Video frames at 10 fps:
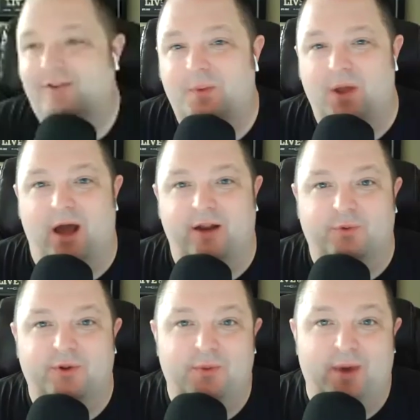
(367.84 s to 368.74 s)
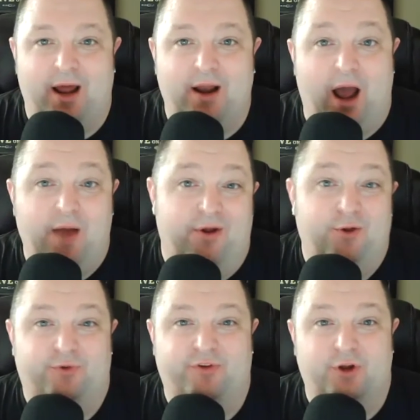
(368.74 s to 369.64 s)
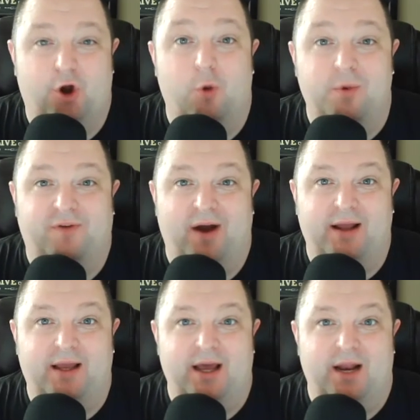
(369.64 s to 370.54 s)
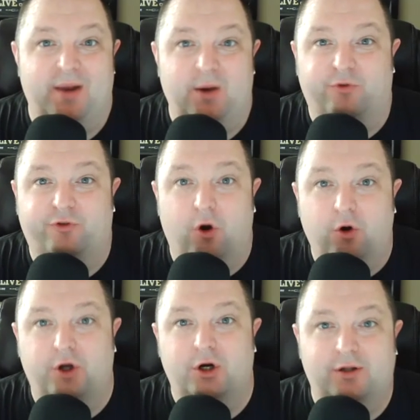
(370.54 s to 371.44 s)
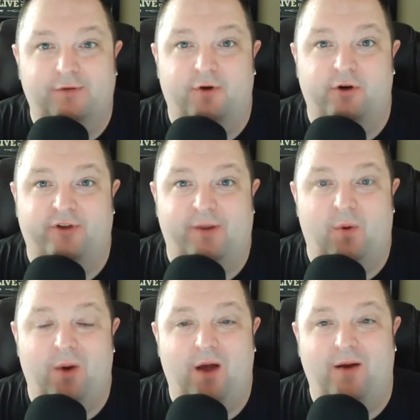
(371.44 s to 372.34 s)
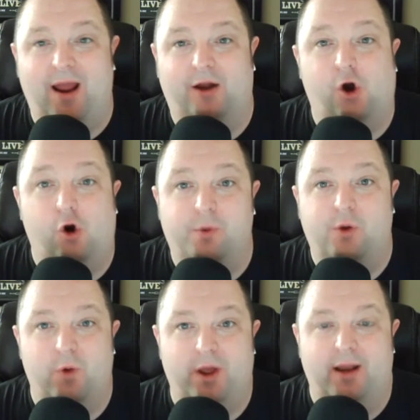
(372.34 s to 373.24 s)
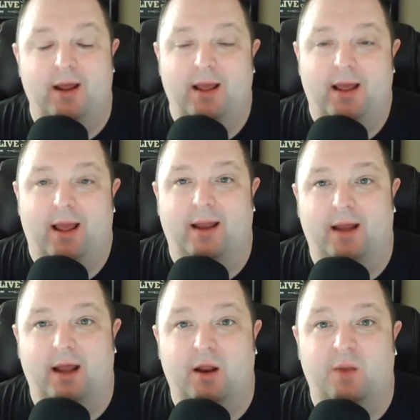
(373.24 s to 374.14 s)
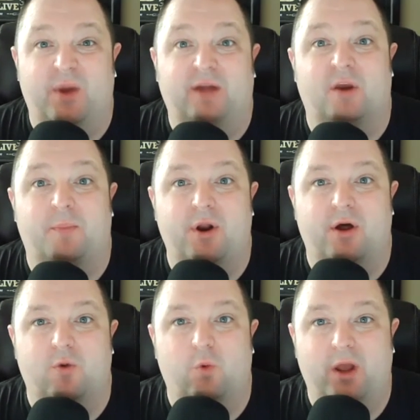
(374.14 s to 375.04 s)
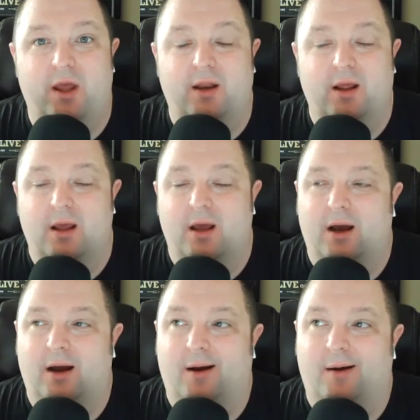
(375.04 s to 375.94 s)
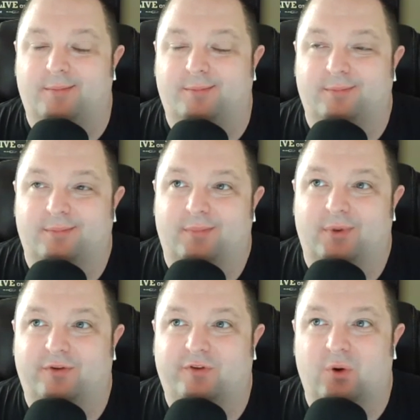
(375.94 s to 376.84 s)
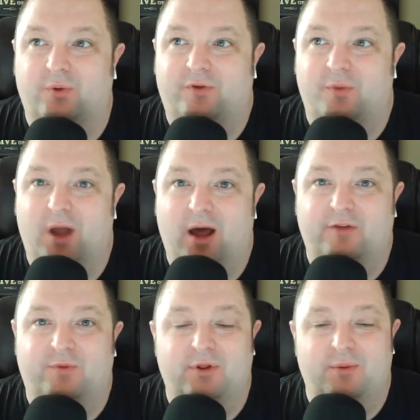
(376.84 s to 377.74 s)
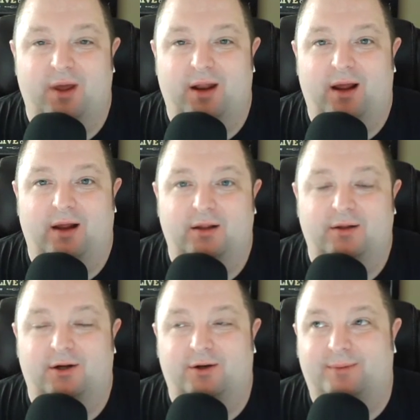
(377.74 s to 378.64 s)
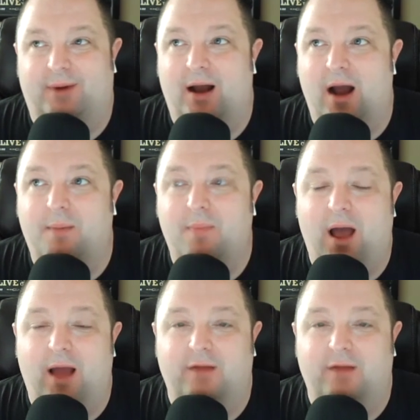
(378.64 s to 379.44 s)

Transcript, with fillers: honest with you, man, I'd rather see the Colby fight again. I mean, it was so good the first time around, and Colby went and picked up another win. So, to be honest with you, man, I'm not